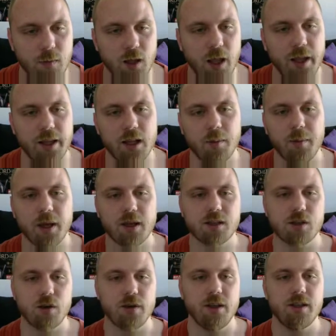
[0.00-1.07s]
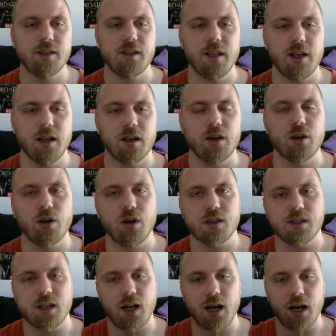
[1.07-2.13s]
And I make so his tail
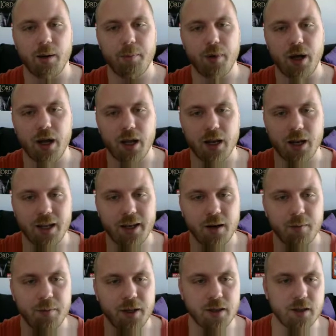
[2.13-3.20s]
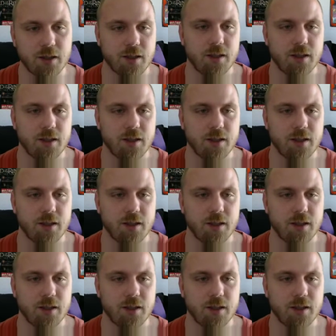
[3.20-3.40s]
curls up a little bit.